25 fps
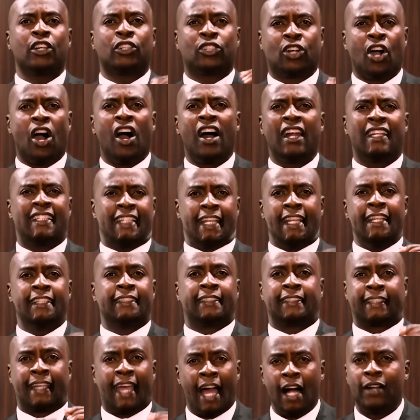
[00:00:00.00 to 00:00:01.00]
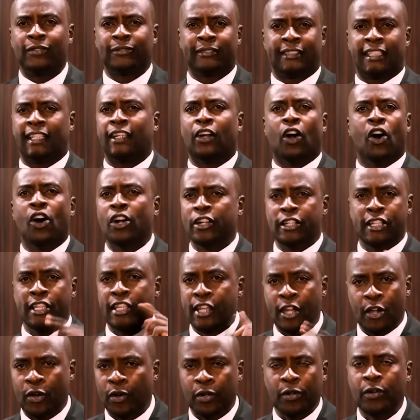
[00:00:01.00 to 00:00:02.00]
God is counting on
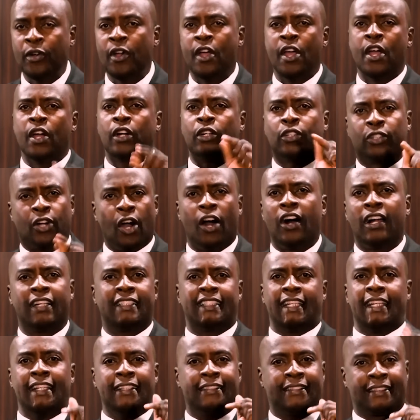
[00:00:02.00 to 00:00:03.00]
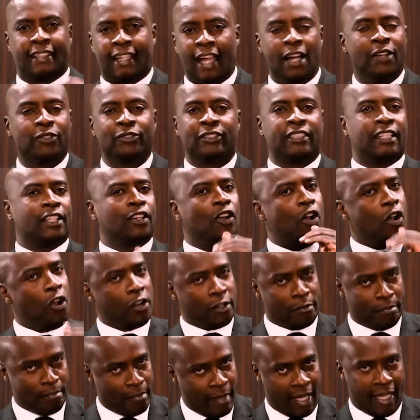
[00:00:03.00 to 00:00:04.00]
you, God is counting
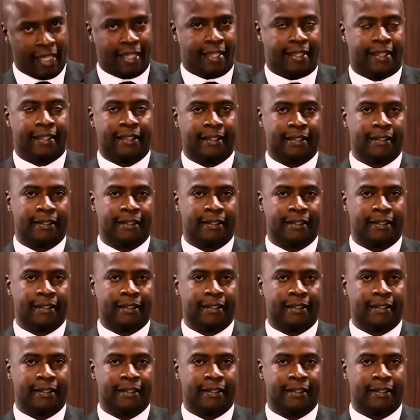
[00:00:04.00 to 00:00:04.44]
on me.